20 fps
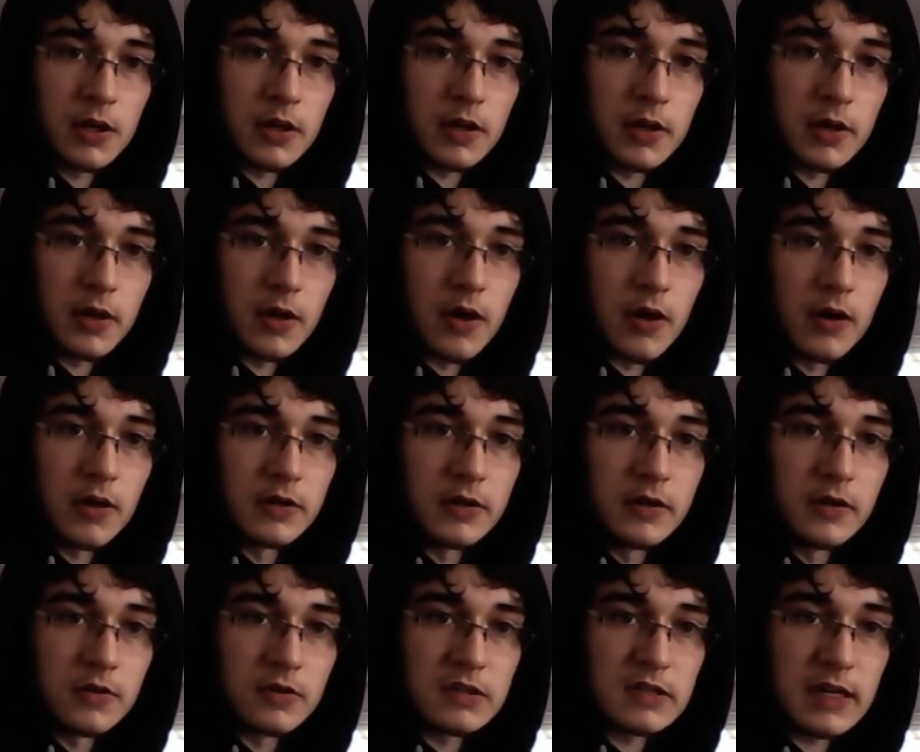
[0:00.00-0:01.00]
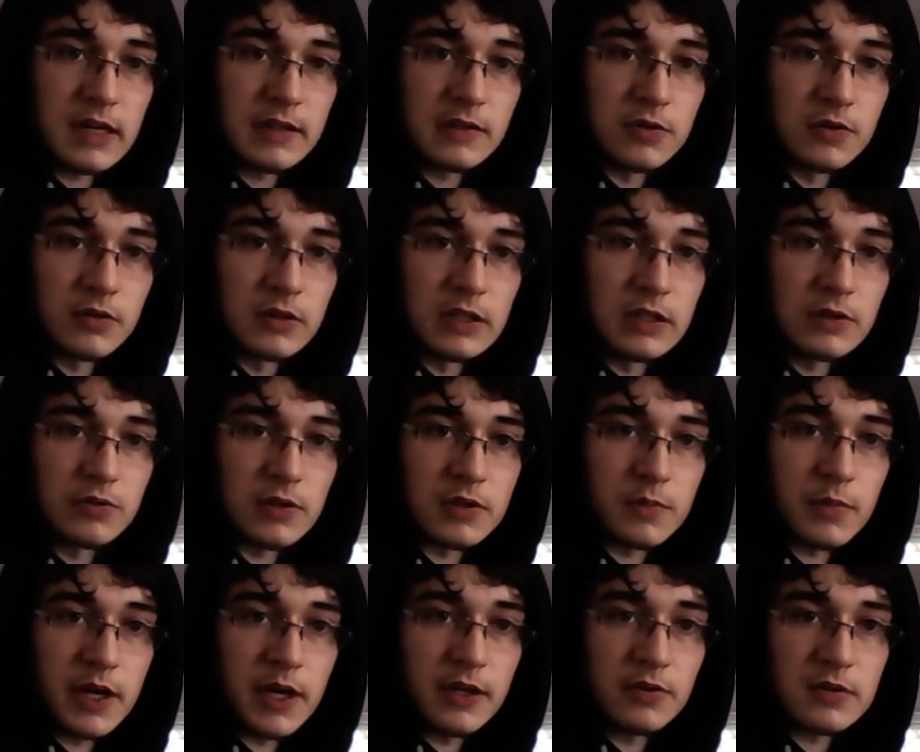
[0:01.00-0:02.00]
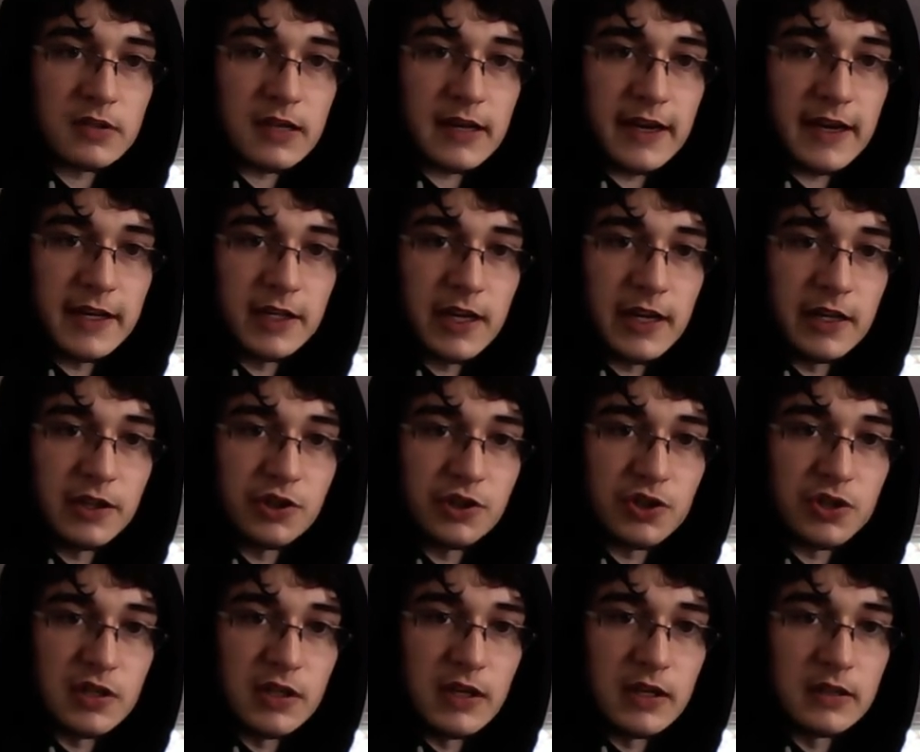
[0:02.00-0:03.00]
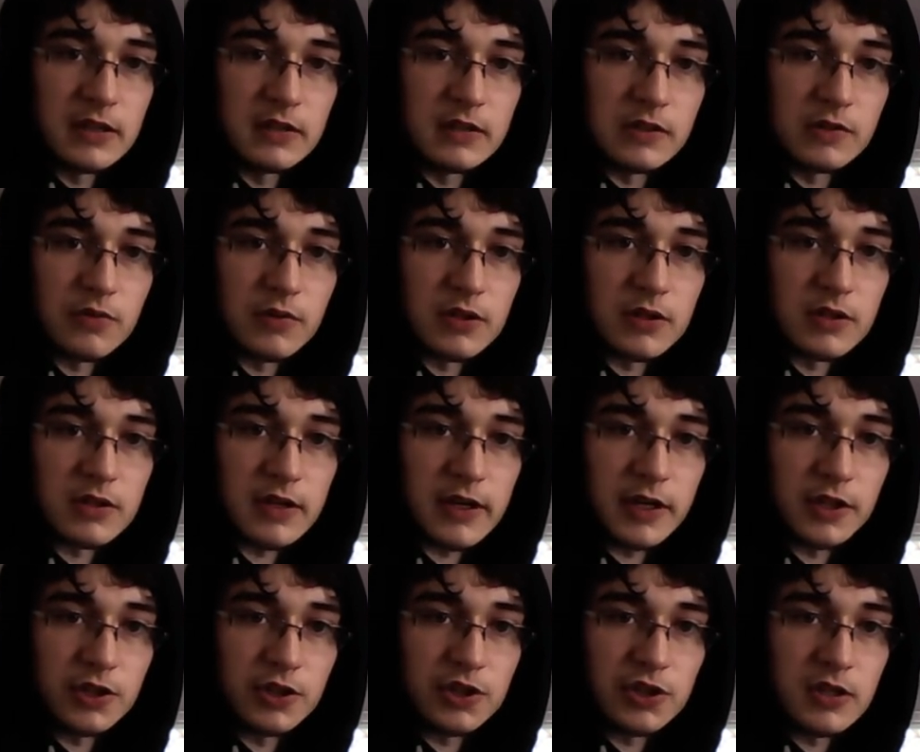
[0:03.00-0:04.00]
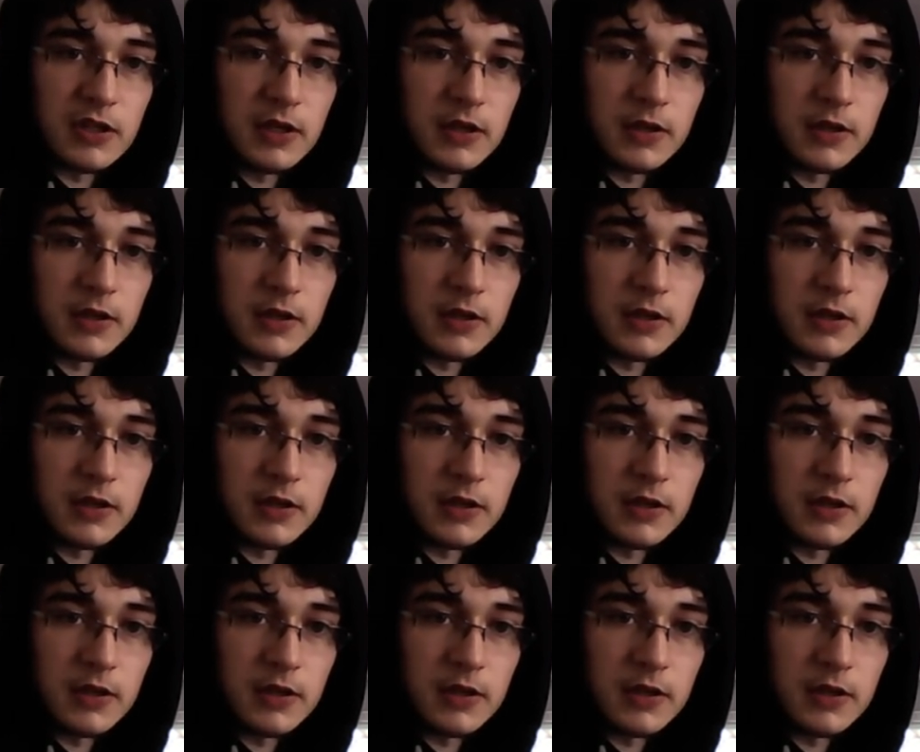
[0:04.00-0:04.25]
the other side. So this was minus IHC and this was HC.